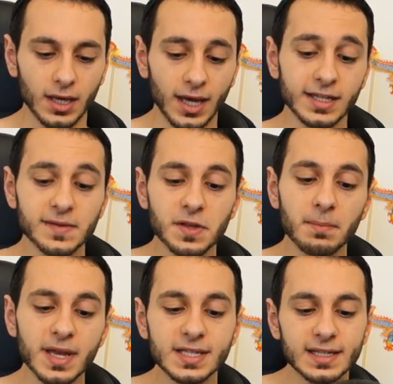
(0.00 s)
In terms of
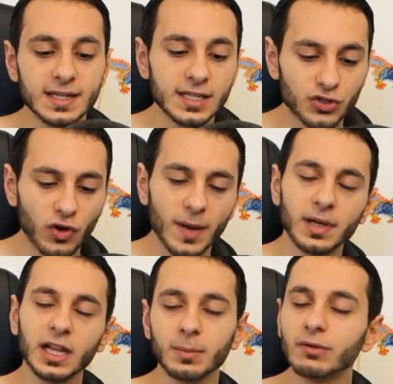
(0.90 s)
mids, as I described,
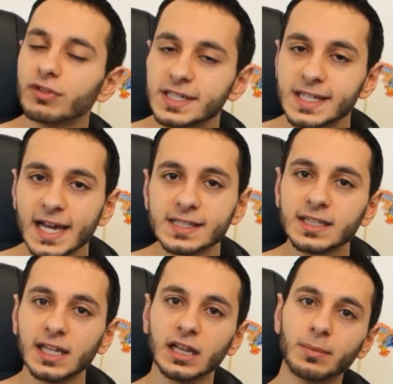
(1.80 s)
a little bit
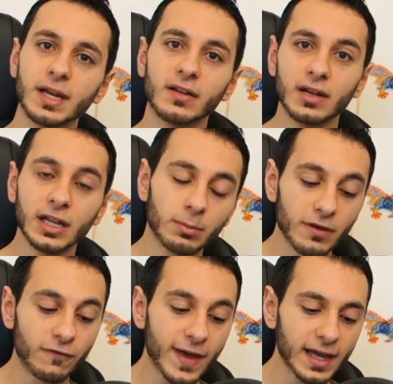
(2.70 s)
recessed, a little bit, little
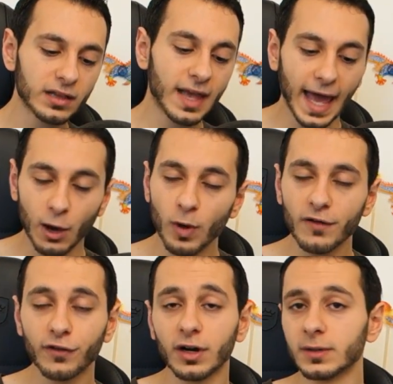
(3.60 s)
bit veiled.
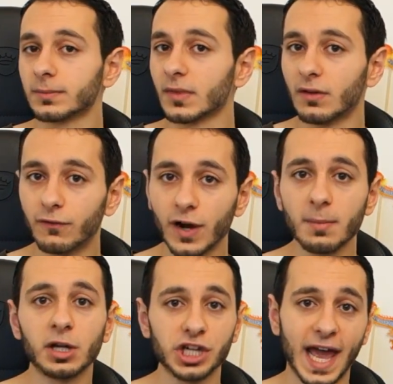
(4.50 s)
However, very
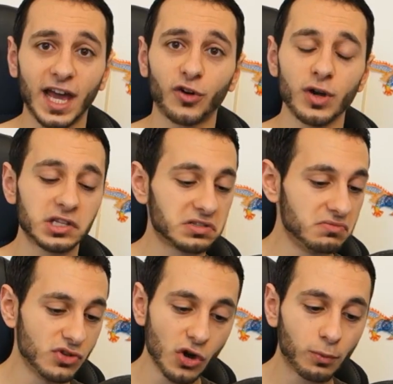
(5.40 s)
much accurate,
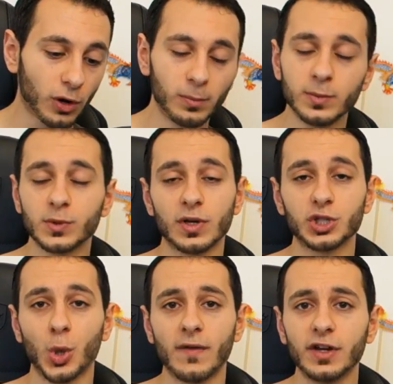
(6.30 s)
no problems
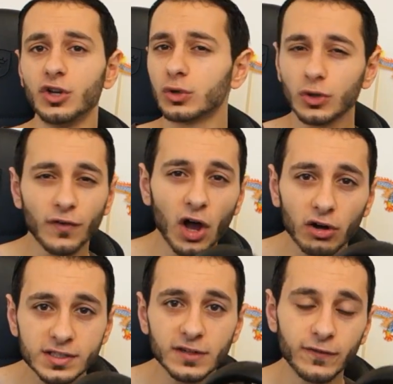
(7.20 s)
whatsoever, no sort of
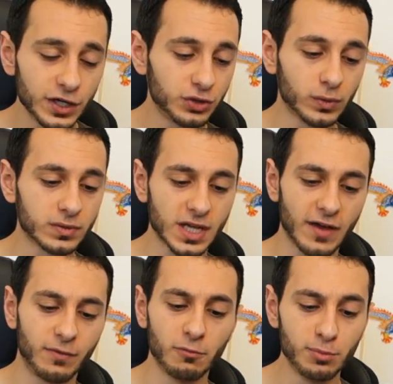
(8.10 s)
artificial
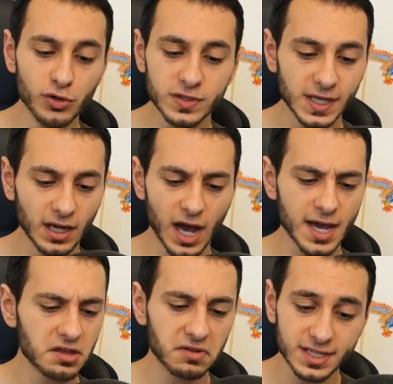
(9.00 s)
type of boosting
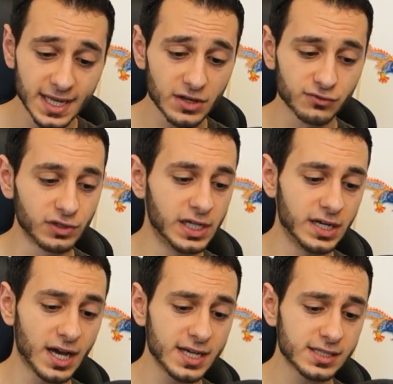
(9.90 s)
either. It sounds really
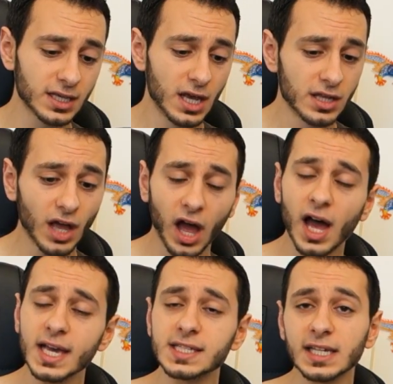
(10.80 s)
nice. The
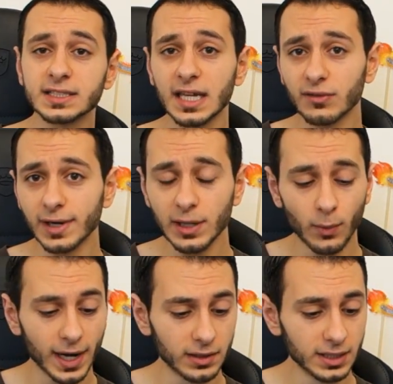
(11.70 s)
highs extend really
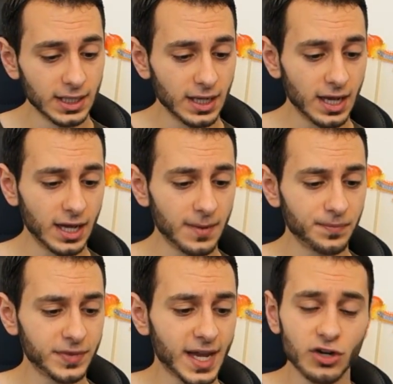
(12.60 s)
well.
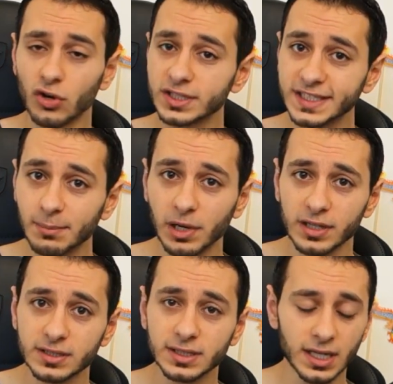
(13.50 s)
Um, they're not
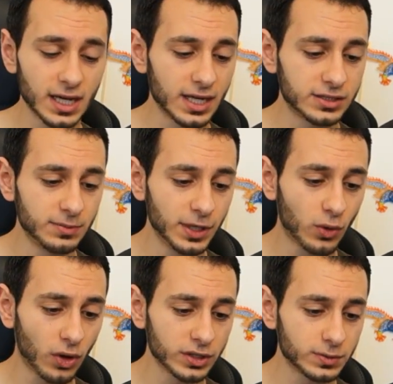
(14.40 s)
sibilant, uh, to be
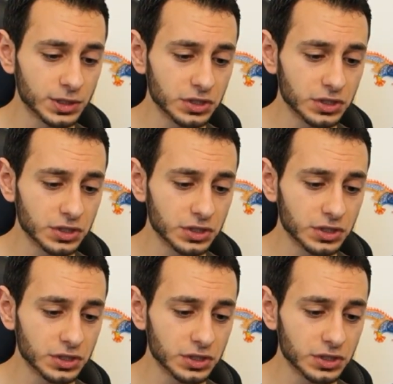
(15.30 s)
quite honest with